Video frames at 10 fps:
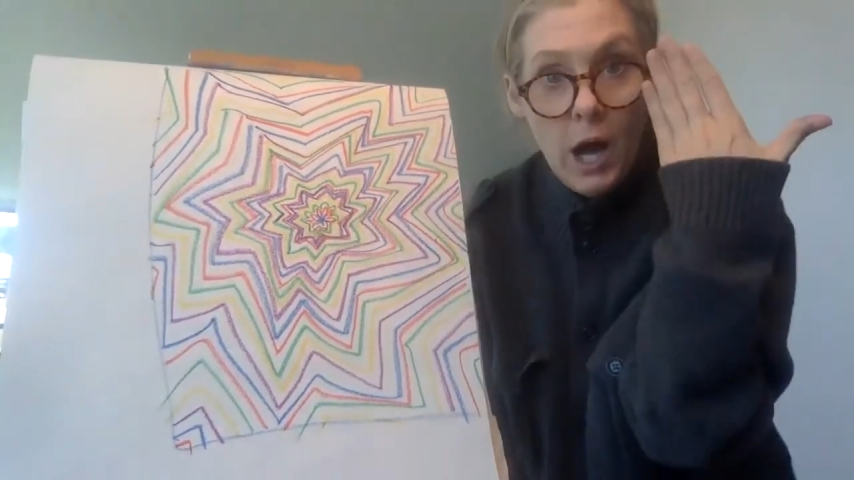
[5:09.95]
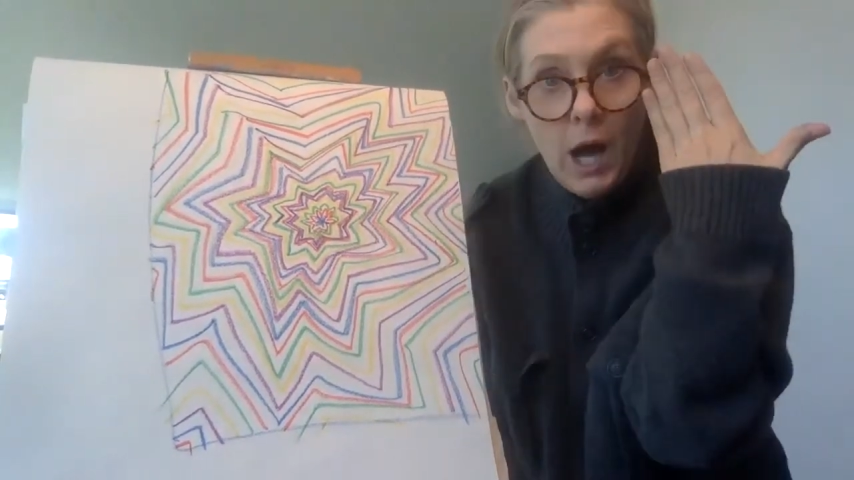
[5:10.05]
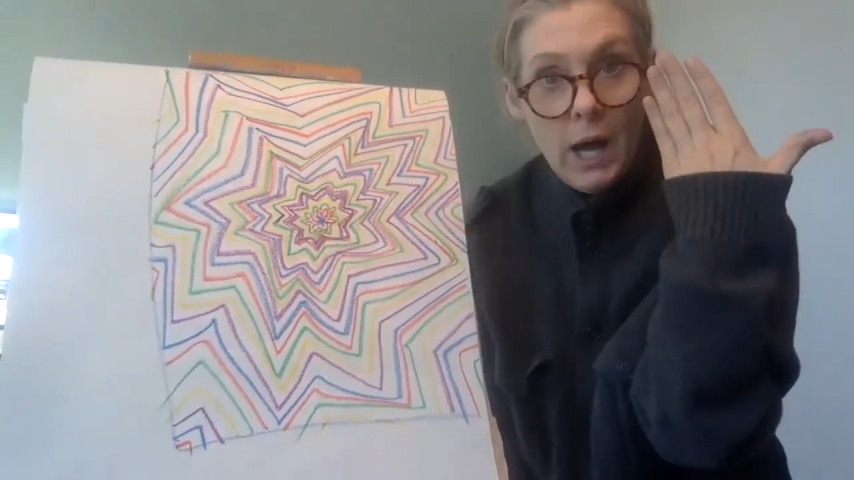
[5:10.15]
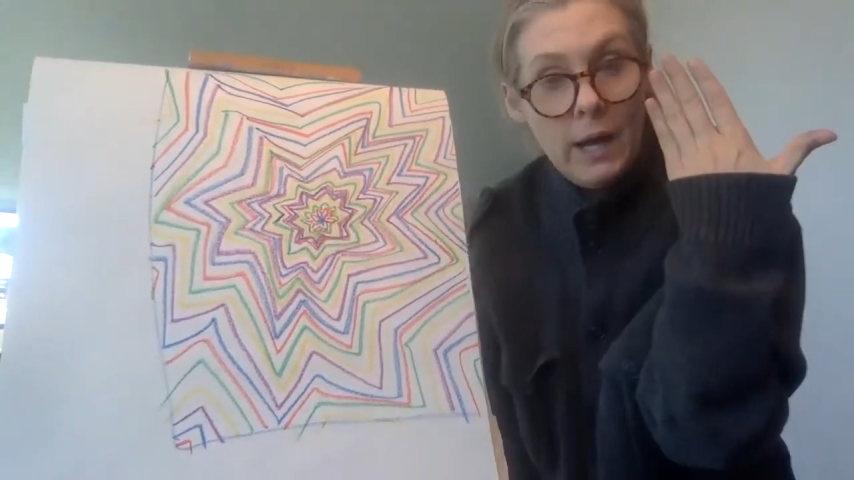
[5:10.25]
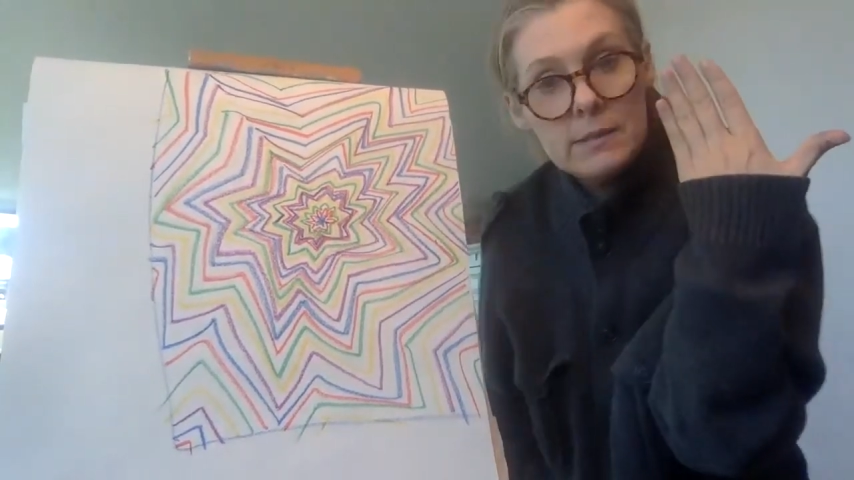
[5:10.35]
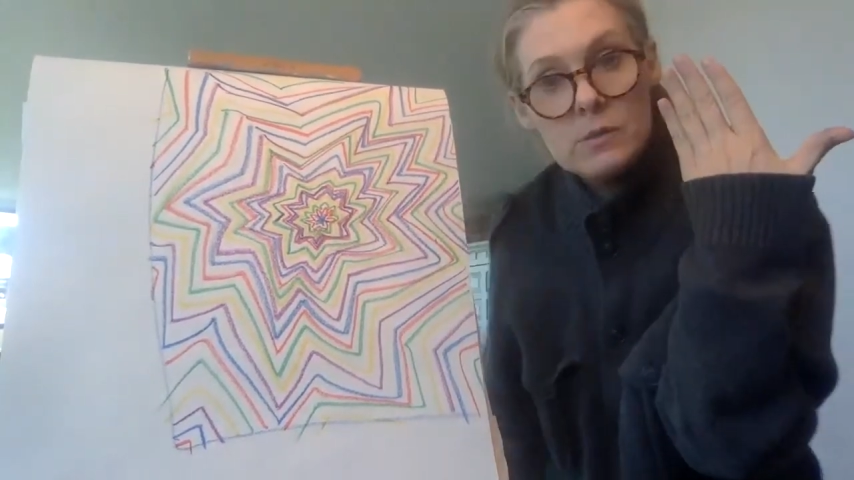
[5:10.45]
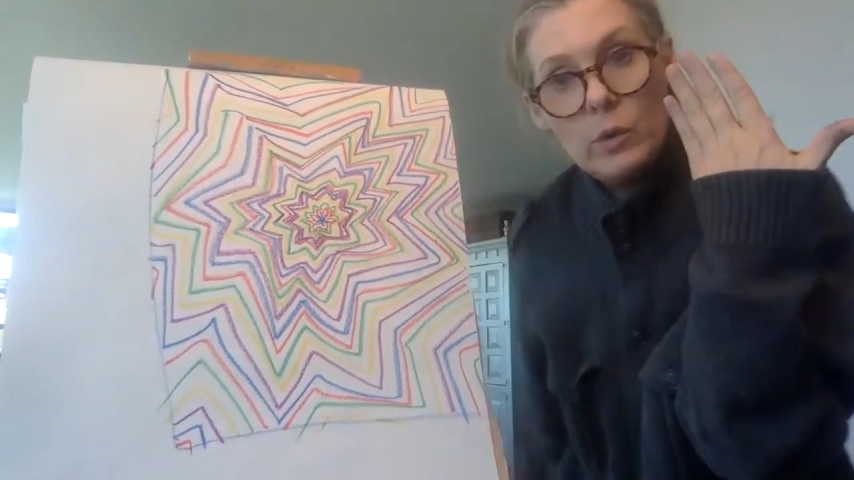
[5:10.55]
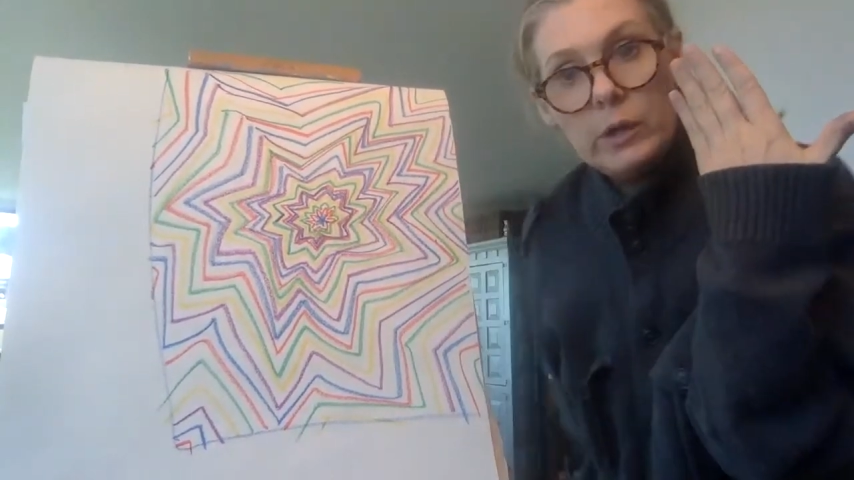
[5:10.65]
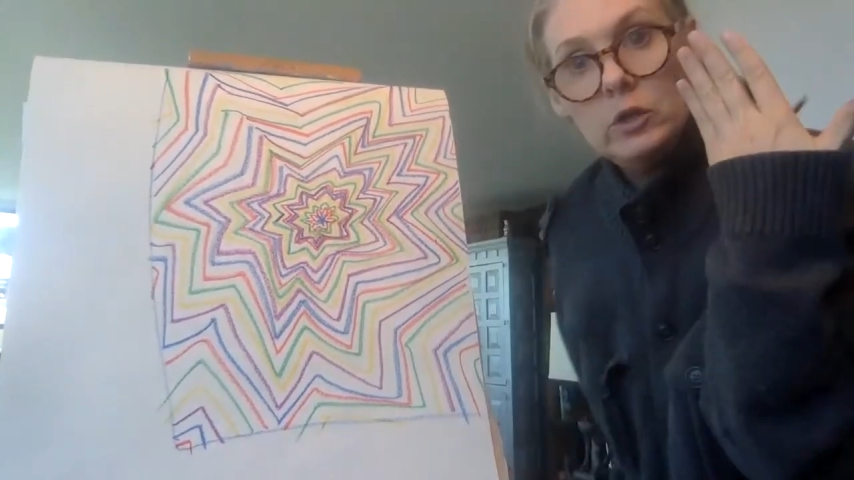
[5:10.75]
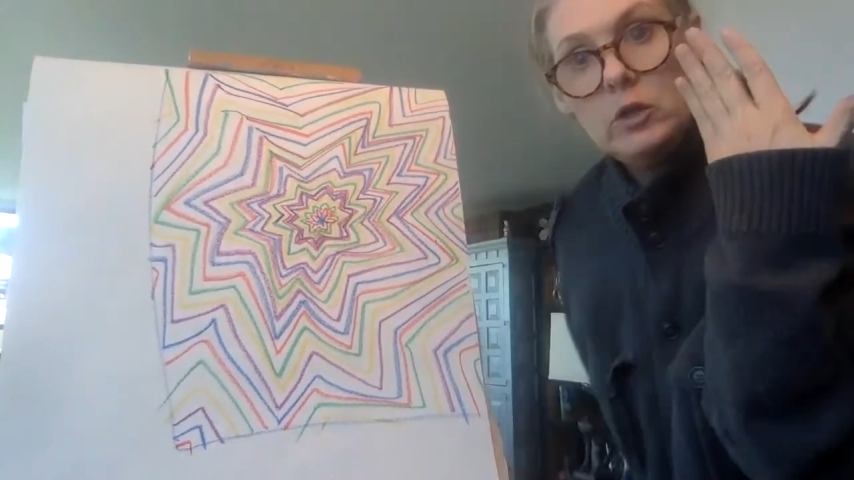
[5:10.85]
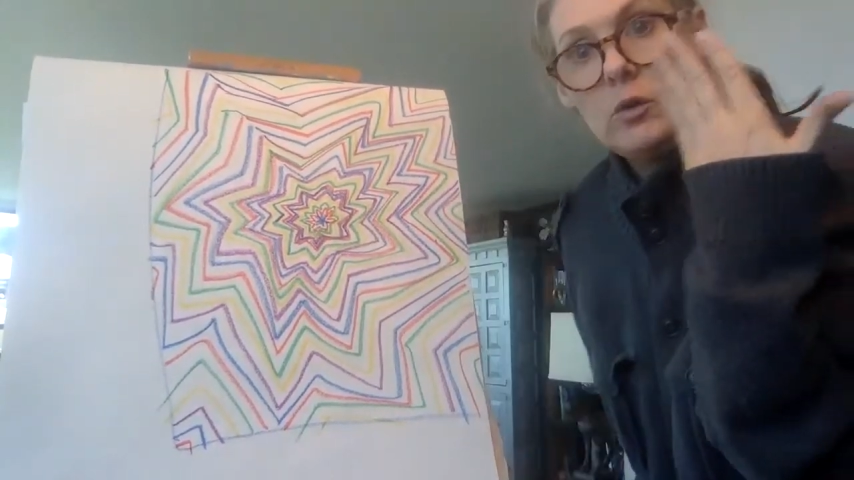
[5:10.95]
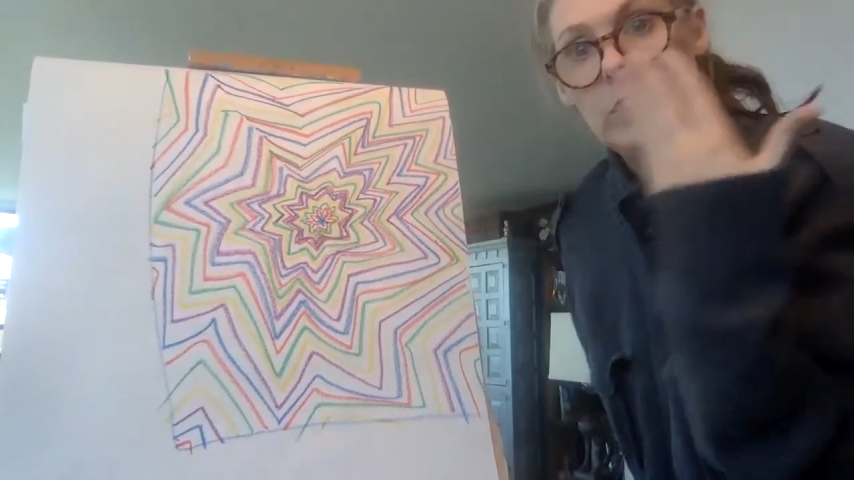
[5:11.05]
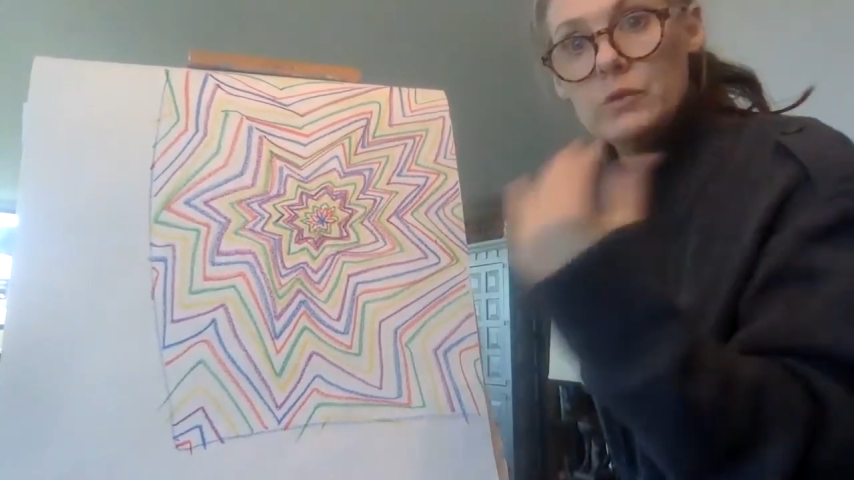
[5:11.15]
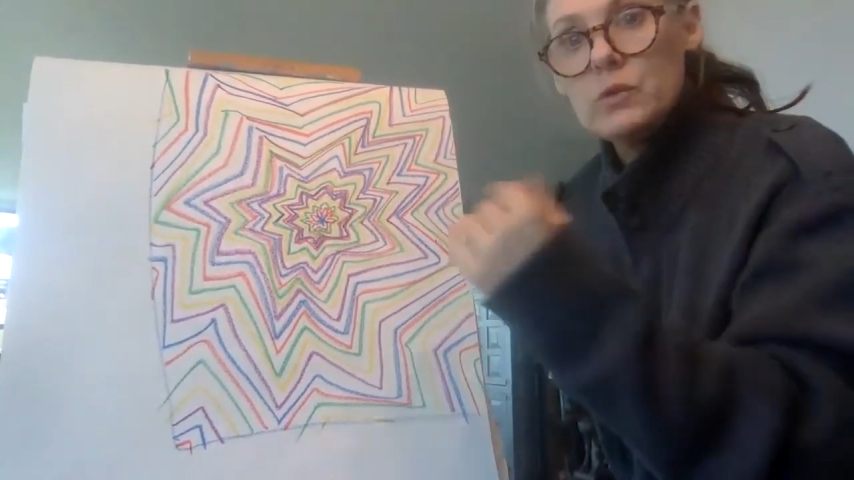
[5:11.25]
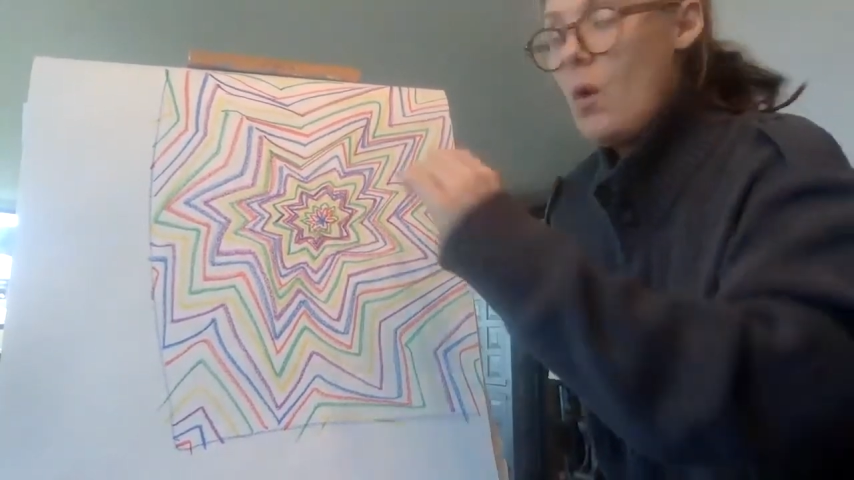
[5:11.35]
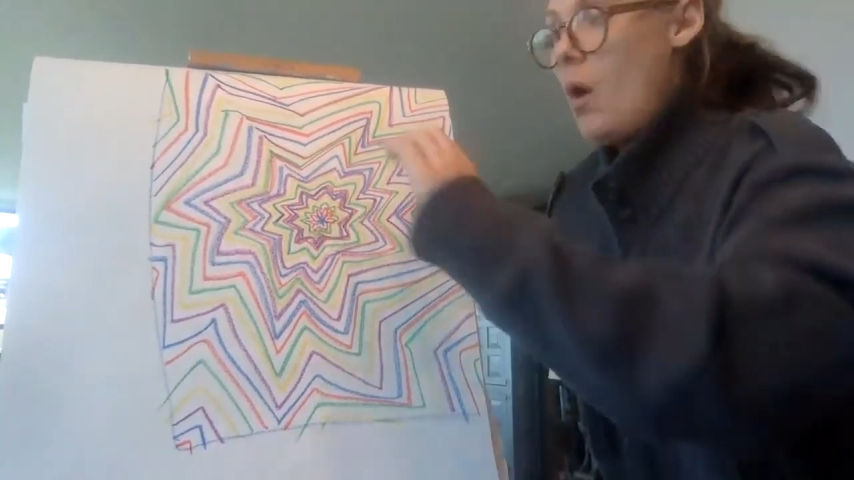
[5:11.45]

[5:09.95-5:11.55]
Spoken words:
eye is going to notice.